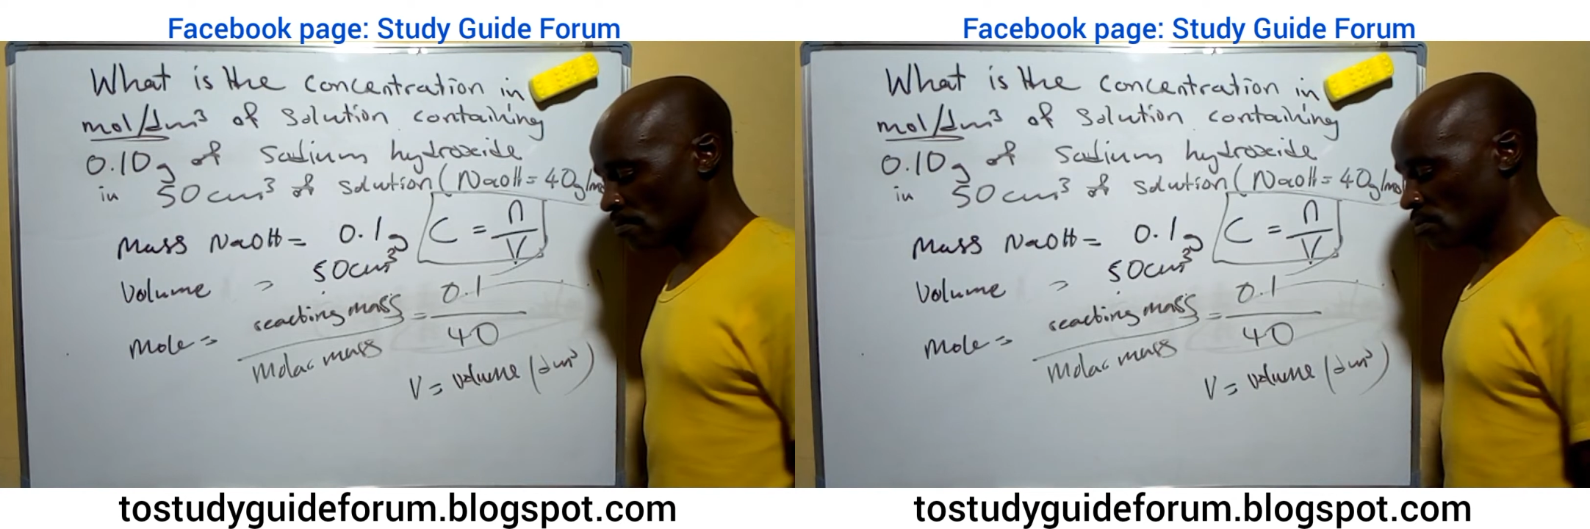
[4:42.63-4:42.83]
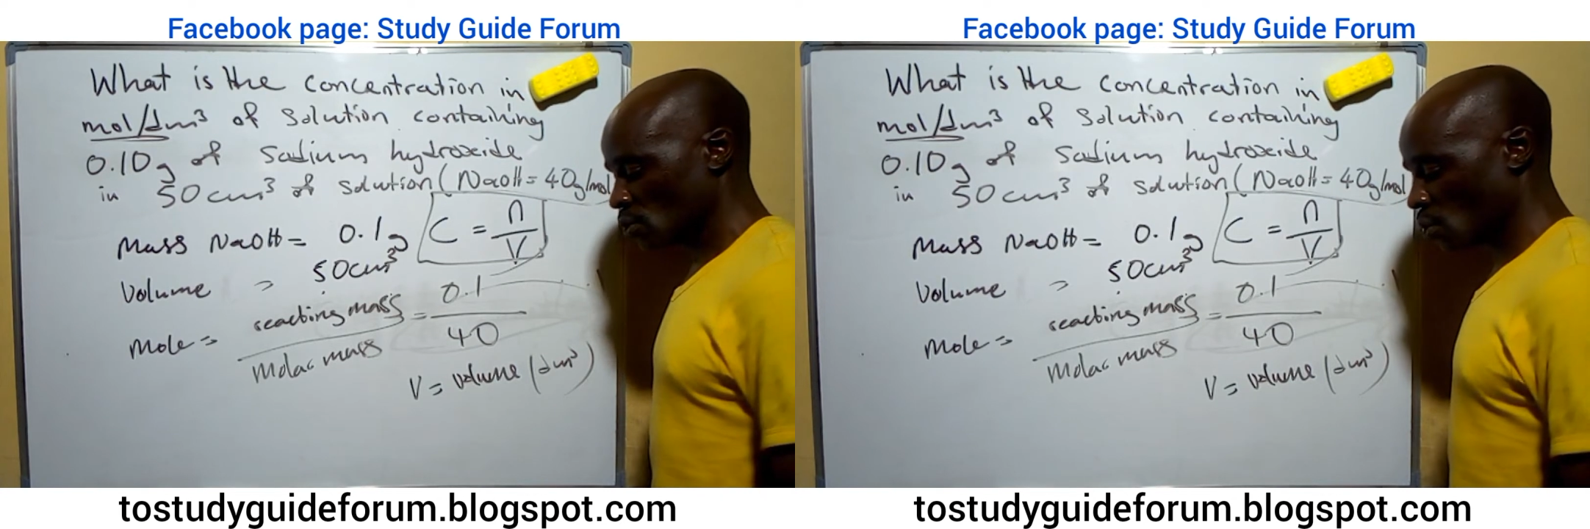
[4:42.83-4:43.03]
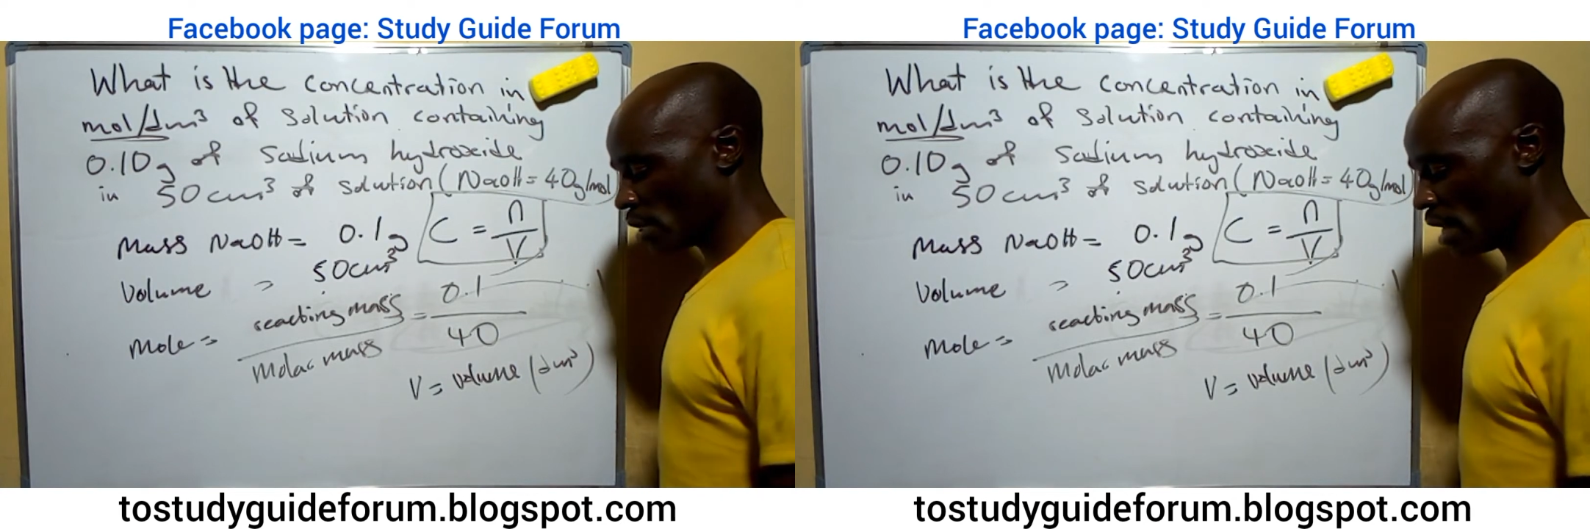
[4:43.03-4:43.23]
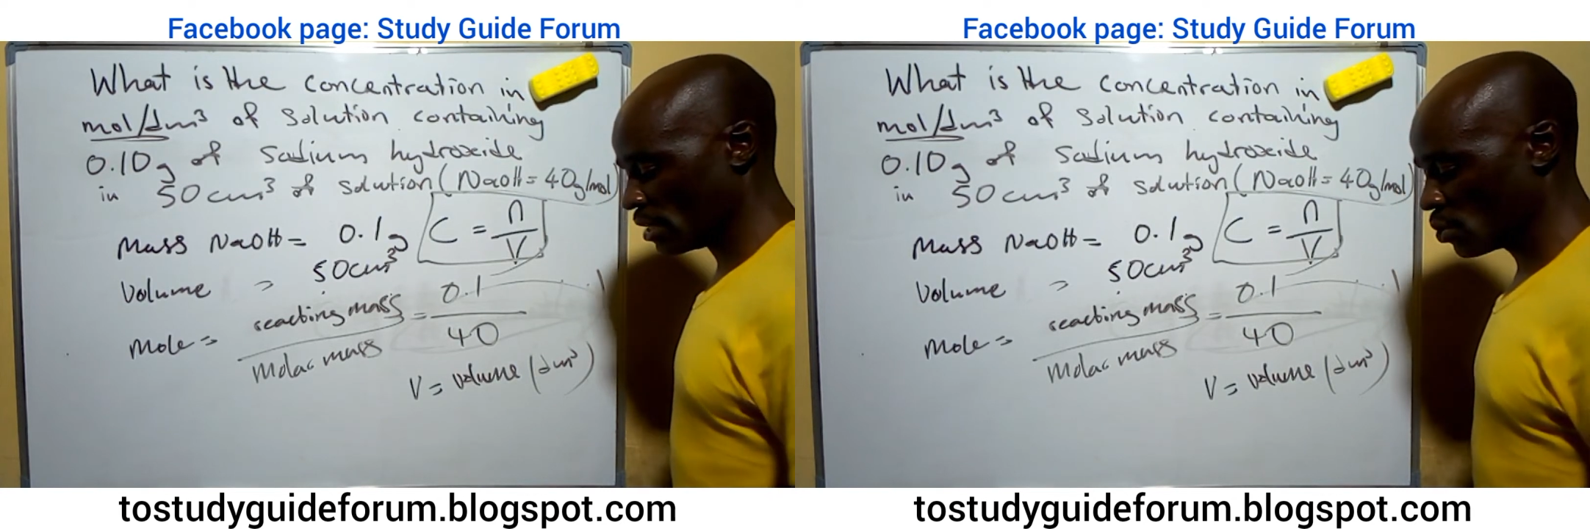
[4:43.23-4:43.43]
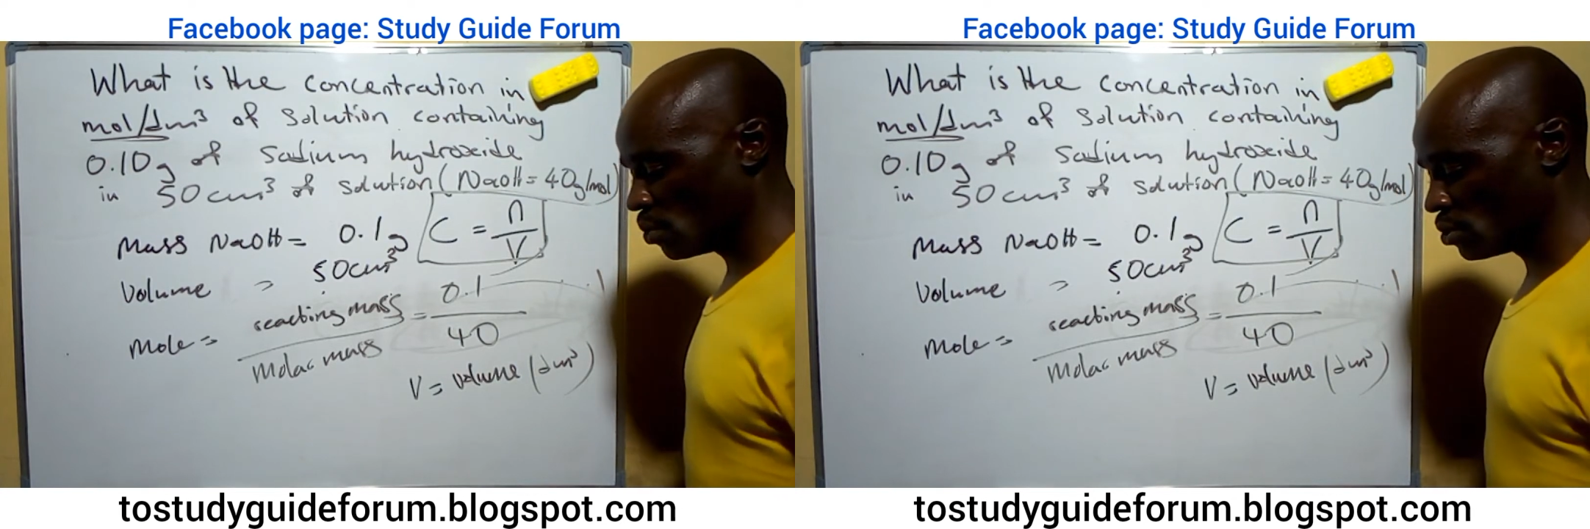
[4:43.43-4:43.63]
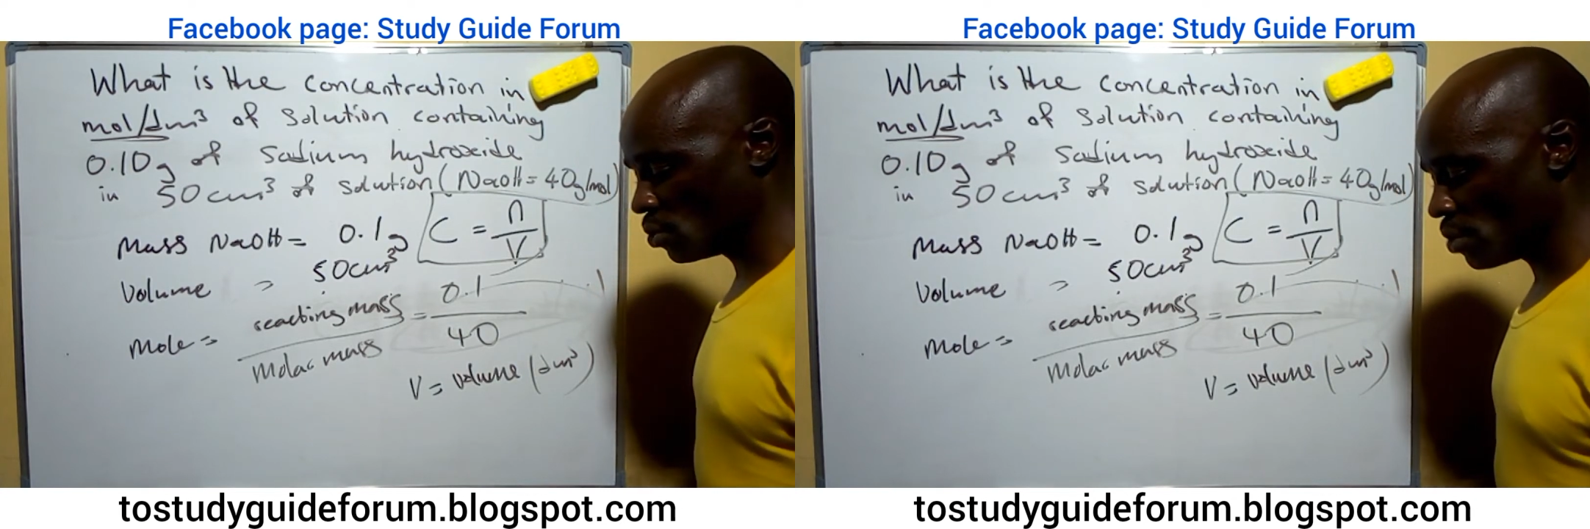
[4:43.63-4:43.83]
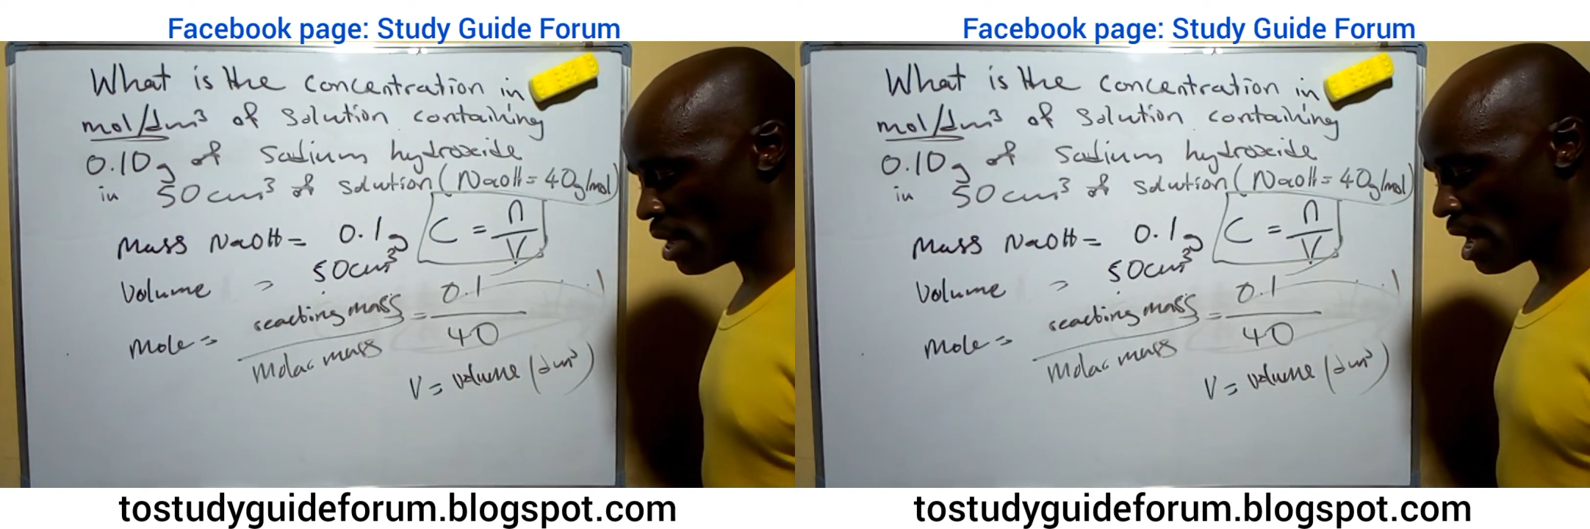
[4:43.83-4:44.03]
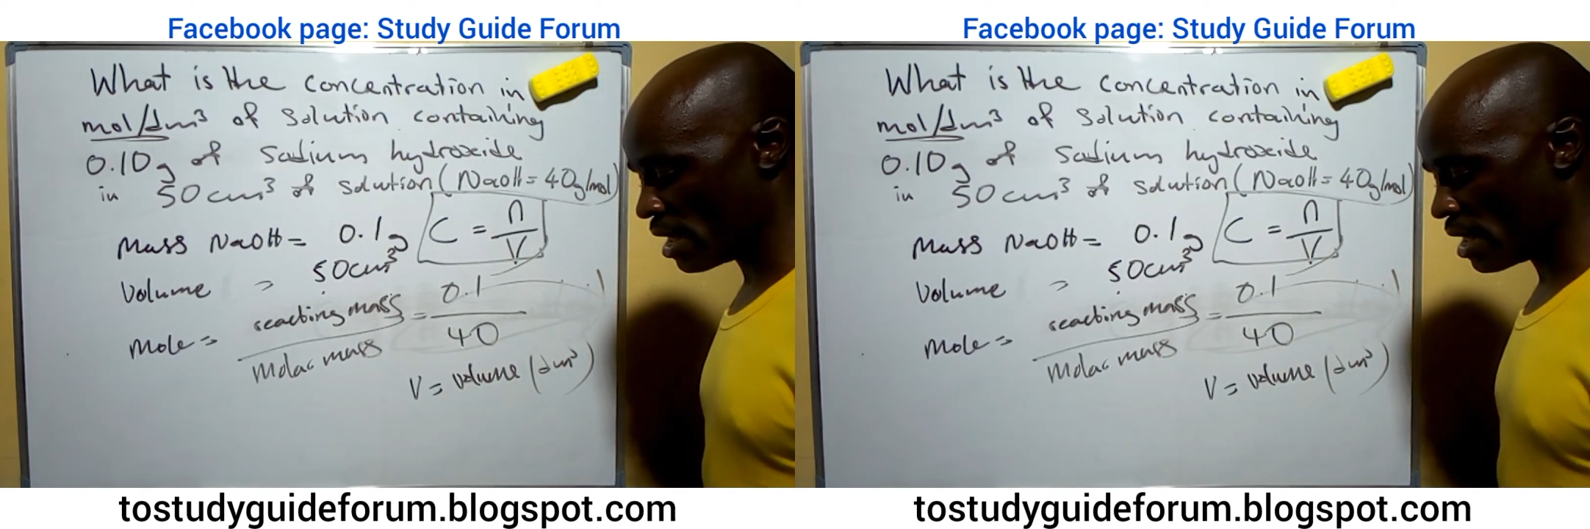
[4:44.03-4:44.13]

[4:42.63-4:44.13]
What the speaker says: So the next thing we do here